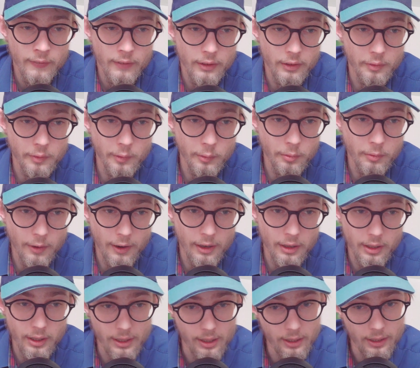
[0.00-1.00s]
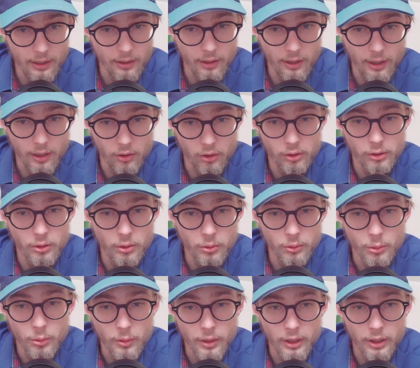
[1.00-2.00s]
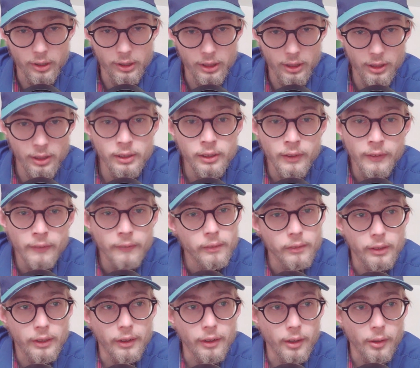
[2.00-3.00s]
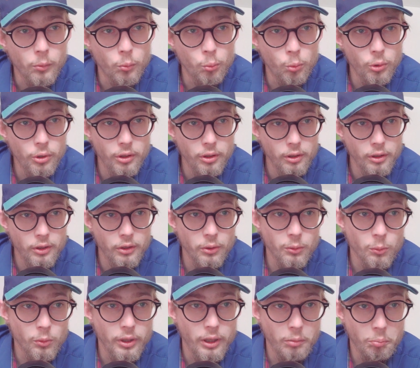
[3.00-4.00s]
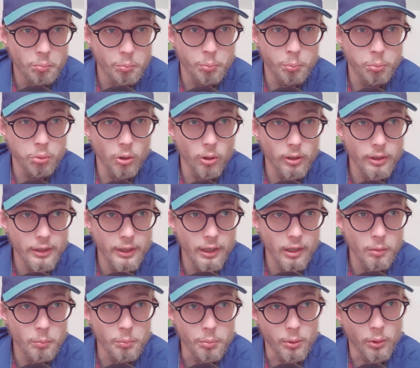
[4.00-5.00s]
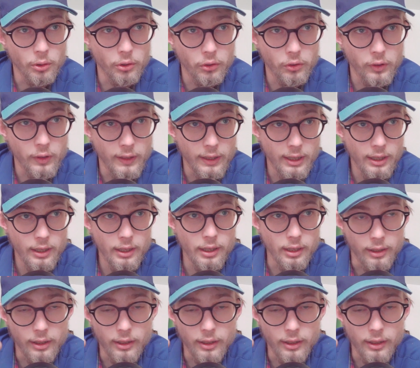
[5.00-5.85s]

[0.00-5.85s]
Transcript: If you find that and it has a U U I D, then I wouldn't report that per se